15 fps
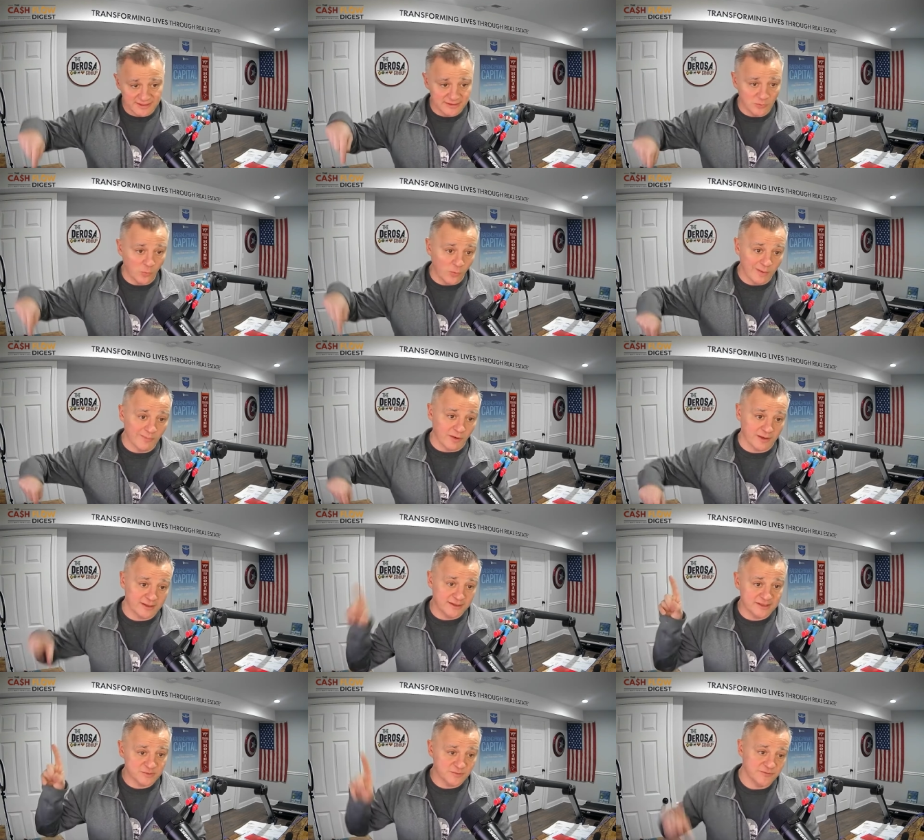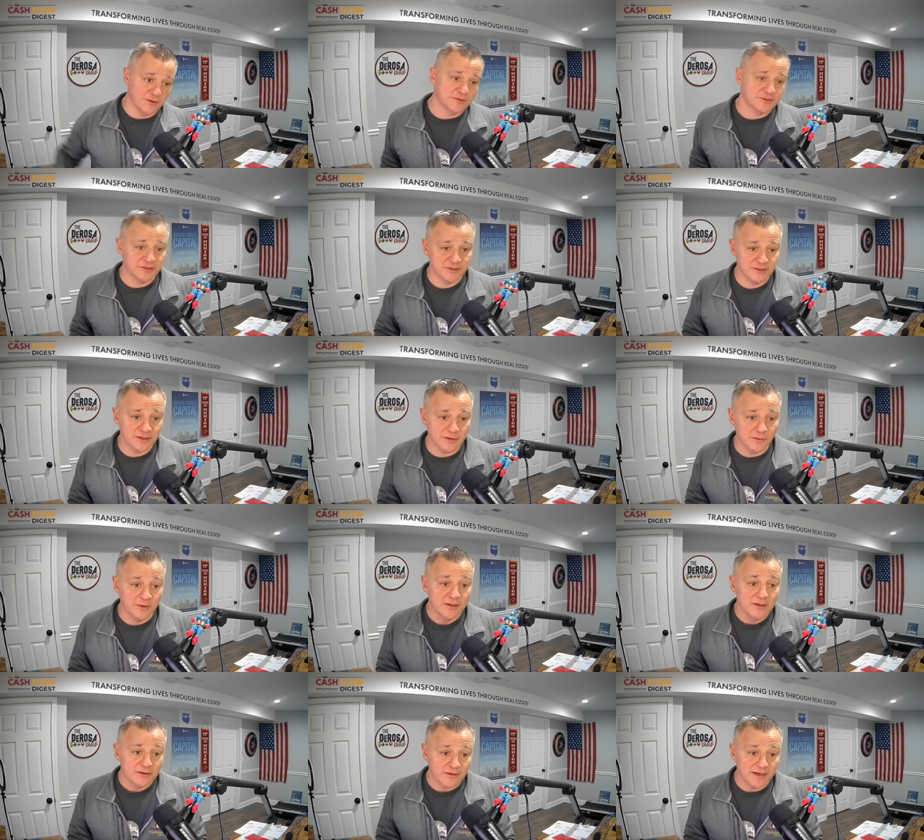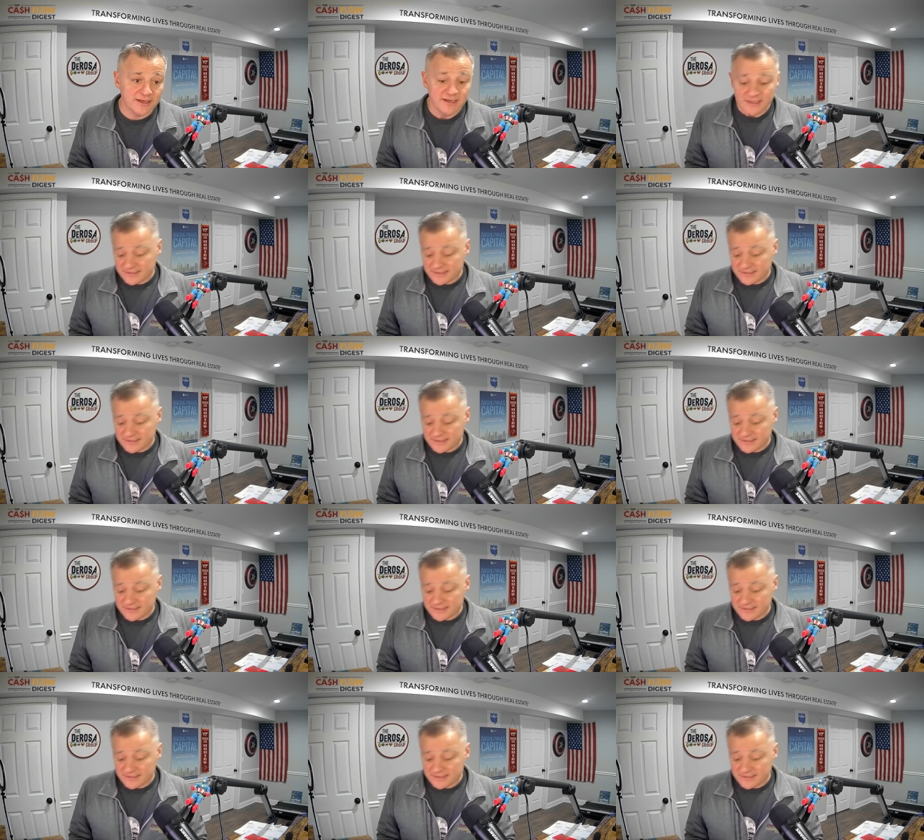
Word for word: into one market as we've coached her to do. Right.